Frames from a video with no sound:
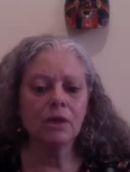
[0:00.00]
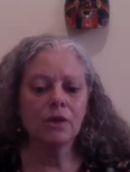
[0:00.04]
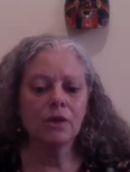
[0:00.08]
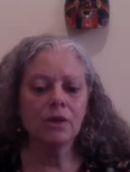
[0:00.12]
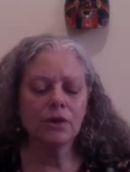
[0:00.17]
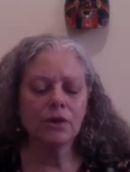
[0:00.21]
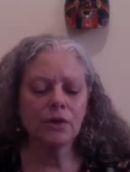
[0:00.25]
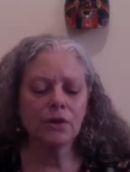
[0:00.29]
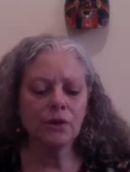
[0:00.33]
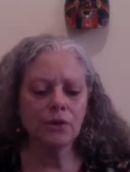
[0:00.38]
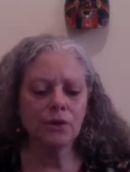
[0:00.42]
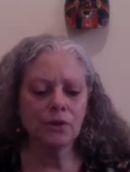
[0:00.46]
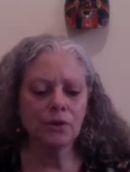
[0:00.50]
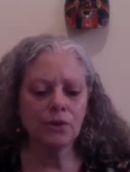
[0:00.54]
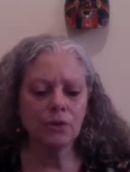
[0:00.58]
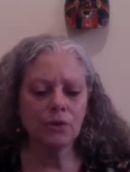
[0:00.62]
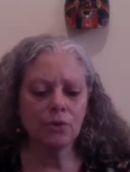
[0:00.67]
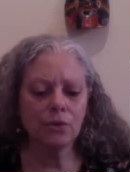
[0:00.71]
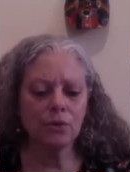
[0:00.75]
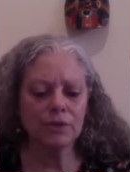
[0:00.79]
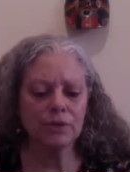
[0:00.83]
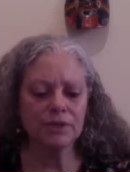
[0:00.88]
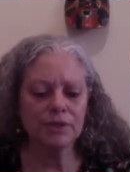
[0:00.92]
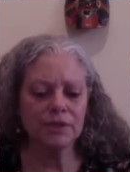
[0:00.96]
who
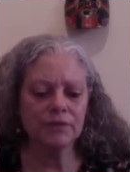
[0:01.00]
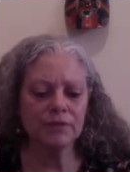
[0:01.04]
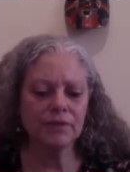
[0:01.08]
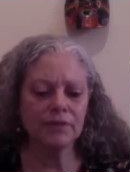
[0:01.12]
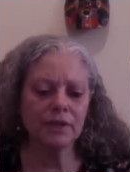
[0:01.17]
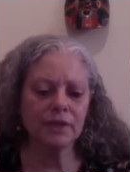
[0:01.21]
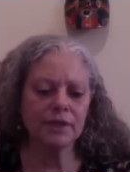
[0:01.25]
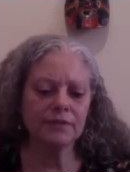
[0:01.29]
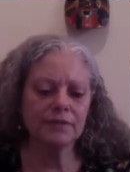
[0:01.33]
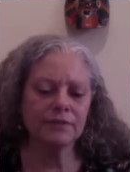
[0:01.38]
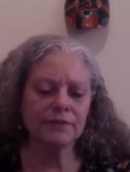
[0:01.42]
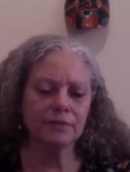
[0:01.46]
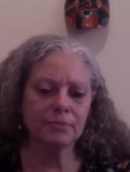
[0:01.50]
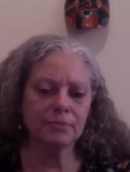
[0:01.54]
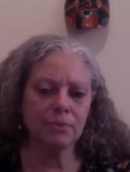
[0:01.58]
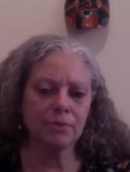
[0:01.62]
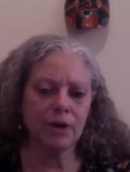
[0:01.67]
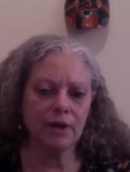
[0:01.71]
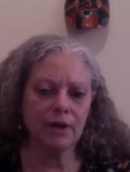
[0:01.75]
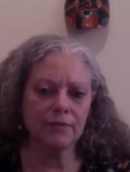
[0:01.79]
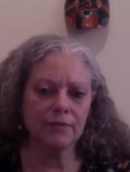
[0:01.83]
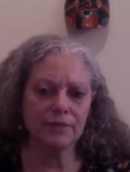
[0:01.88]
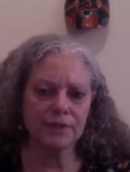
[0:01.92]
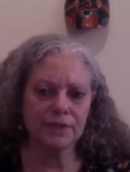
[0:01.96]
was given the gift of
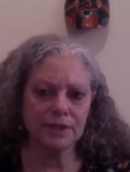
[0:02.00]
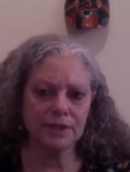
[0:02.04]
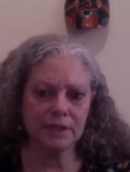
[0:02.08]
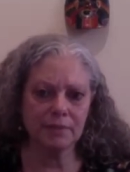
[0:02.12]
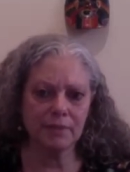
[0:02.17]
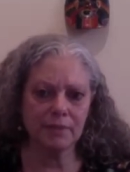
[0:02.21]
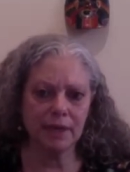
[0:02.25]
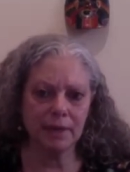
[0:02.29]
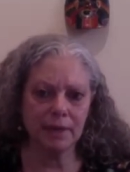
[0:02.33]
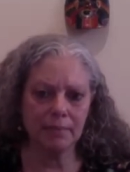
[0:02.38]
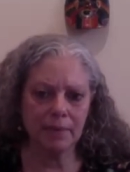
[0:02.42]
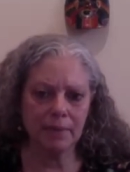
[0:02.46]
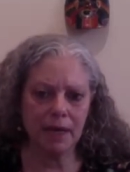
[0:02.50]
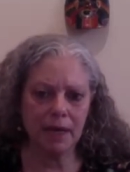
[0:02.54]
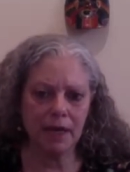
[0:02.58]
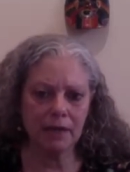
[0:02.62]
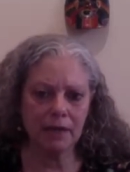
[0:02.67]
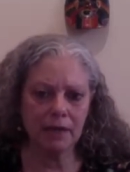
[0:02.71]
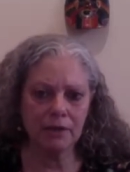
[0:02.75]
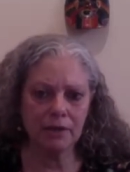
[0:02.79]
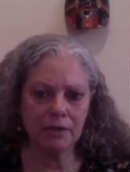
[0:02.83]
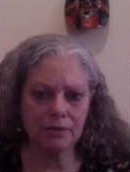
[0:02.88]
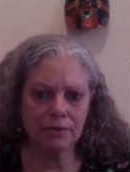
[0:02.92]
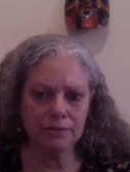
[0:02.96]
prophecy by
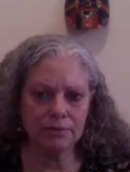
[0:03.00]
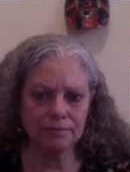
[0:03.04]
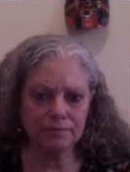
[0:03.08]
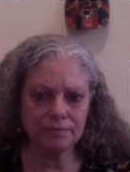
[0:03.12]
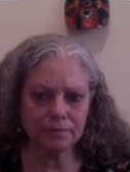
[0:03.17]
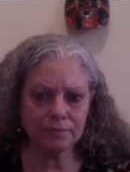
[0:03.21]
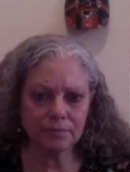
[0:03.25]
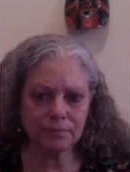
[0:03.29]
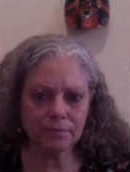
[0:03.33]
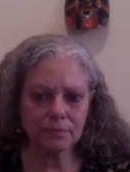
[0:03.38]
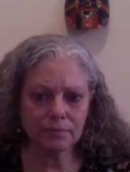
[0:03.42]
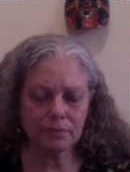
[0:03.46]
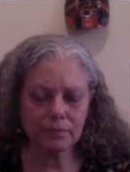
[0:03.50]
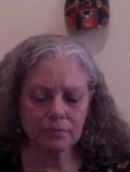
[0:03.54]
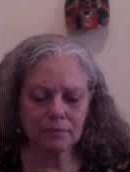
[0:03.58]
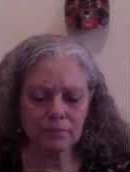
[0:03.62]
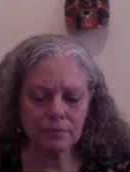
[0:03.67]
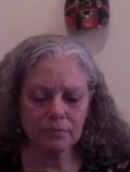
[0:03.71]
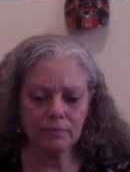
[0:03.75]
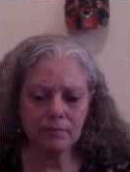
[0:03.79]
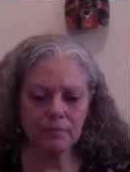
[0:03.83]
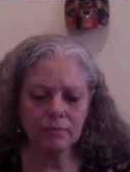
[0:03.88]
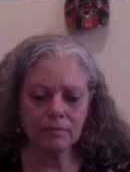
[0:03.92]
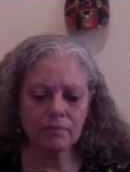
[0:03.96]
Apollo.
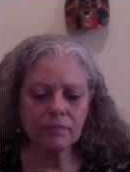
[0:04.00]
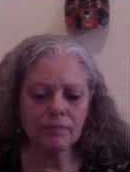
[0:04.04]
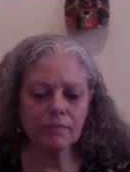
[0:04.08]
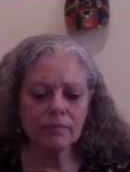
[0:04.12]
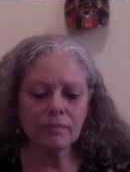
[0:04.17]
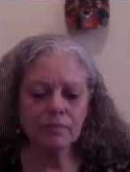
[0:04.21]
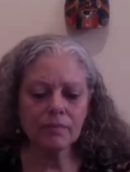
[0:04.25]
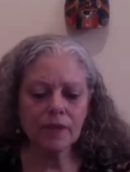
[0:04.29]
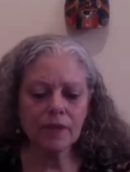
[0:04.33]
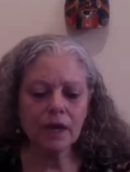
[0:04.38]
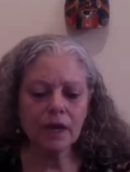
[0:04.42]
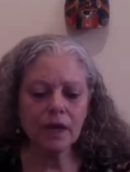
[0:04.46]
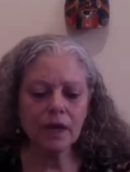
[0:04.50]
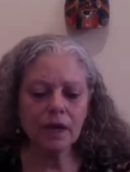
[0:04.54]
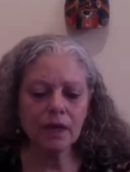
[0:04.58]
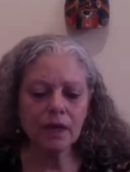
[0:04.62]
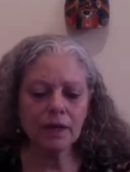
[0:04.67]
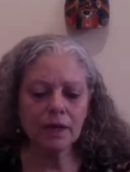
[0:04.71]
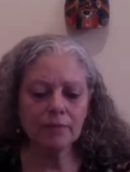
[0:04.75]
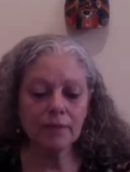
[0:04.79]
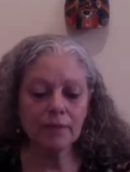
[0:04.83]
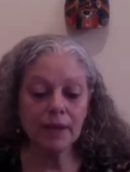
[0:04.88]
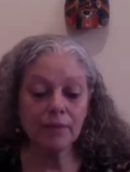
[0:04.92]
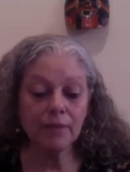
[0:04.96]

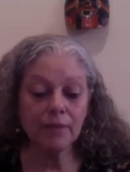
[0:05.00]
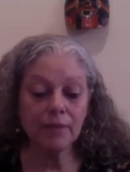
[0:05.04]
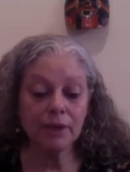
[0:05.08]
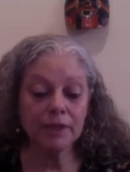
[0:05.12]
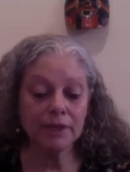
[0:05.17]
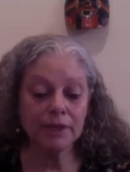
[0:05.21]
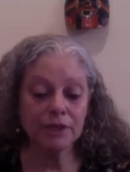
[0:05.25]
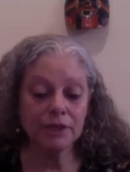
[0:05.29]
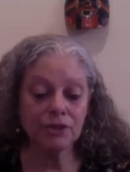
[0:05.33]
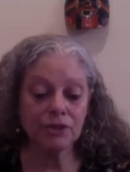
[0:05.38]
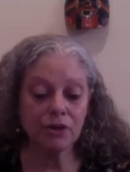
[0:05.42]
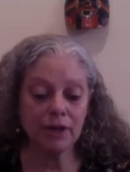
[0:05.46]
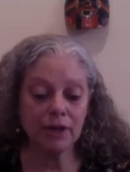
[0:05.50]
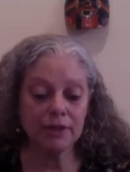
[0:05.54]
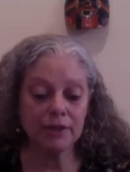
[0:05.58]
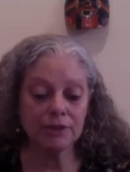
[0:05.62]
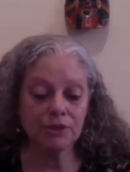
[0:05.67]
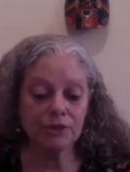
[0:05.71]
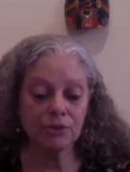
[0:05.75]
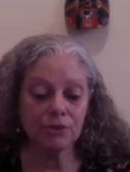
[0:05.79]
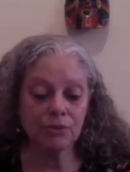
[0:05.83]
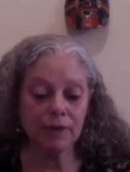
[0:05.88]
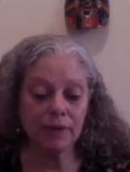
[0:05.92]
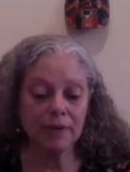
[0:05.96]
And when he tried
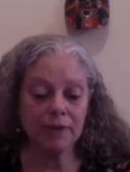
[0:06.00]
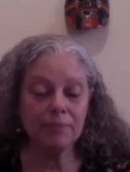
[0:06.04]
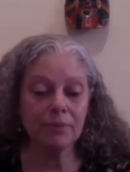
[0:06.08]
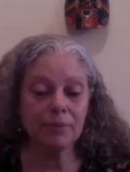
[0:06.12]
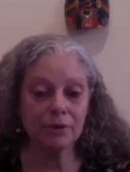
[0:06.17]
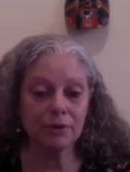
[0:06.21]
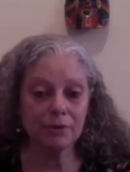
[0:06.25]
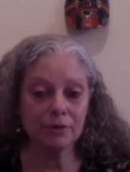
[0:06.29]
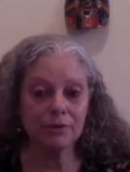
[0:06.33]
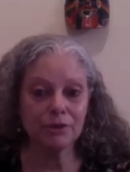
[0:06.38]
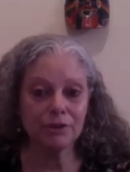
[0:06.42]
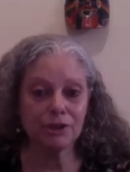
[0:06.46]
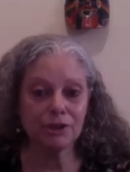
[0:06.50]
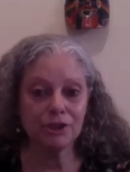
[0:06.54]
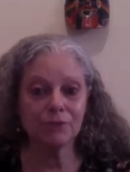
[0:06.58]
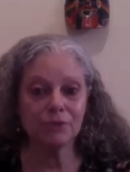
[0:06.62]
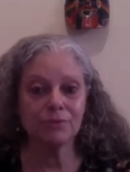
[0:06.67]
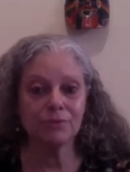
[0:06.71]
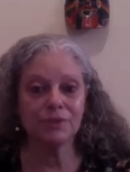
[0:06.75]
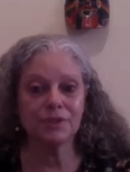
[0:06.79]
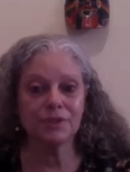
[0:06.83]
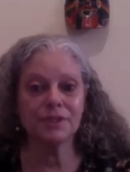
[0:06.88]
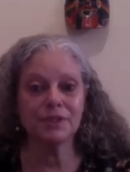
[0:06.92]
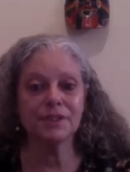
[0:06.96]
to rape her and she
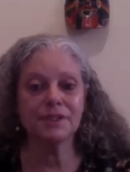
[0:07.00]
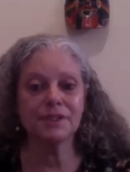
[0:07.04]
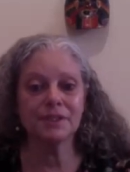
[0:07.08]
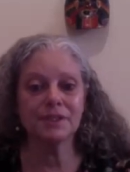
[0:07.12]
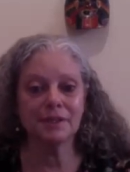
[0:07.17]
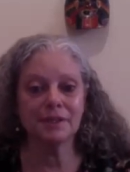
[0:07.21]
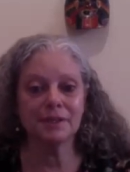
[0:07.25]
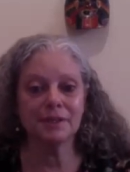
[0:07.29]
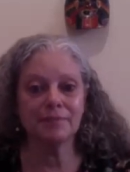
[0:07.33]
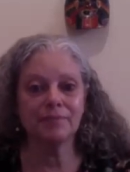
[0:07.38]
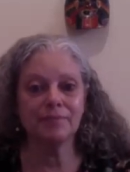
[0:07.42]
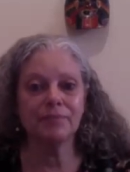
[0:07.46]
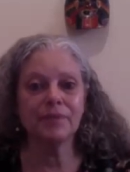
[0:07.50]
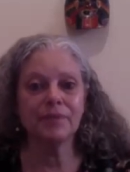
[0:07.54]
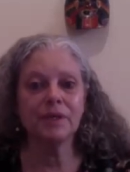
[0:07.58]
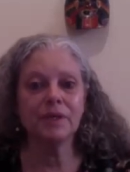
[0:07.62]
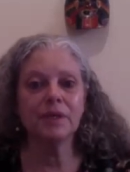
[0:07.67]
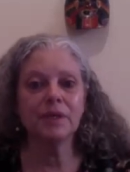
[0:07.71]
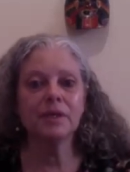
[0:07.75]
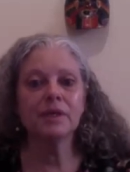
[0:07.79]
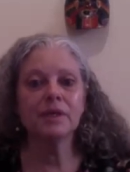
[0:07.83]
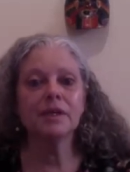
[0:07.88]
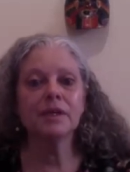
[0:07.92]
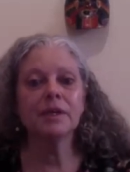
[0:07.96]
resisted him,
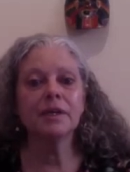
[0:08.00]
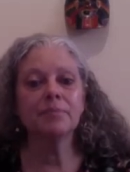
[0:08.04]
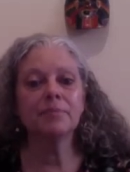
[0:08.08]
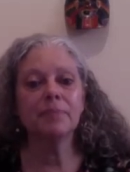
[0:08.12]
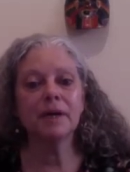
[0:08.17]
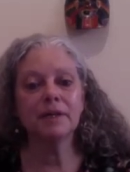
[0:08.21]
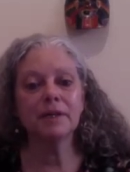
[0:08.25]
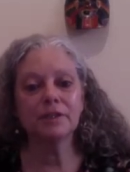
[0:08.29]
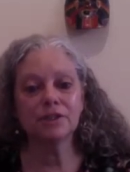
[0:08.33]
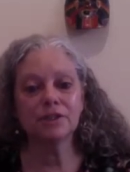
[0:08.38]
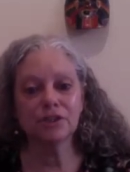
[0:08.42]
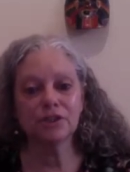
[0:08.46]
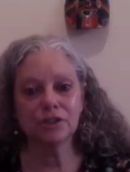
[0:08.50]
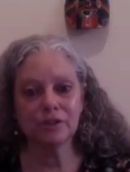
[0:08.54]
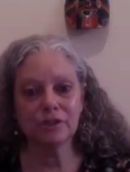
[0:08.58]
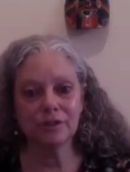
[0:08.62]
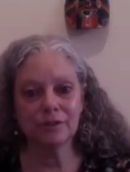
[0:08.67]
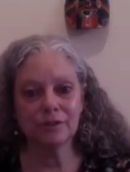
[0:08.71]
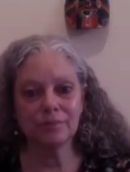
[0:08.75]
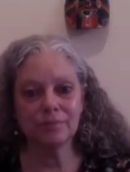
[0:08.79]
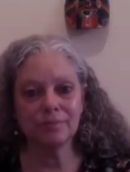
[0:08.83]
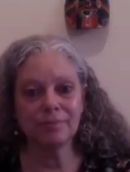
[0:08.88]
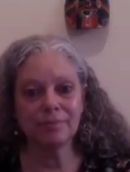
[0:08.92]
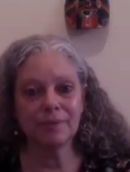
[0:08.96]
he punished
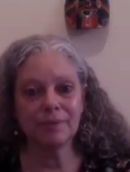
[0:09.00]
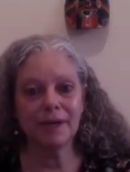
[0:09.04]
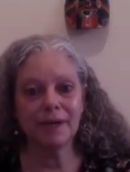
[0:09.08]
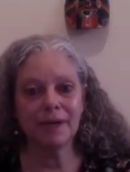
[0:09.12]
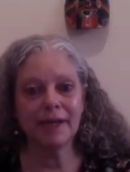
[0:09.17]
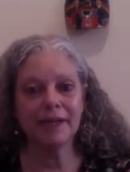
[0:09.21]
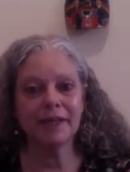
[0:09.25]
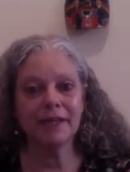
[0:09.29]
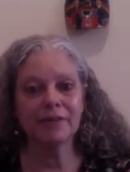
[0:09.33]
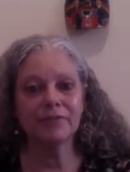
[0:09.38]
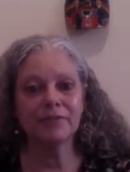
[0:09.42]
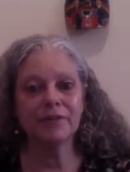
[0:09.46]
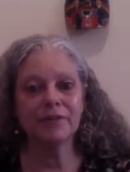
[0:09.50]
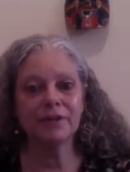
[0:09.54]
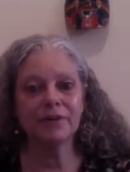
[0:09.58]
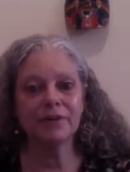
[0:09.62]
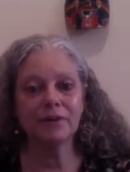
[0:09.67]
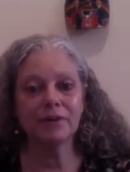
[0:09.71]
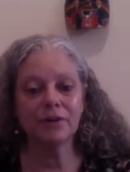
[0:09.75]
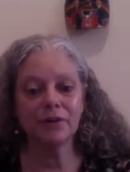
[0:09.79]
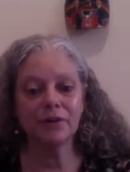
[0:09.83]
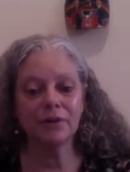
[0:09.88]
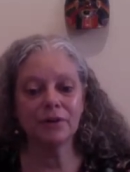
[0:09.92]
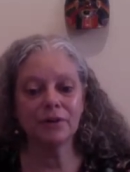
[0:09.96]
her by giving
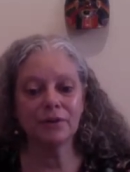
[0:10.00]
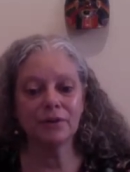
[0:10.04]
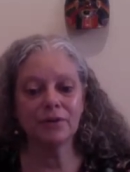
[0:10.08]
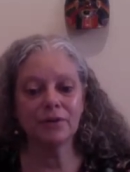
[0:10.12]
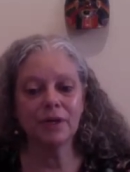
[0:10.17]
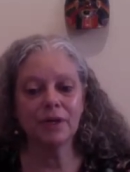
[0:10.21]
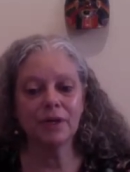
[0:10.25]
her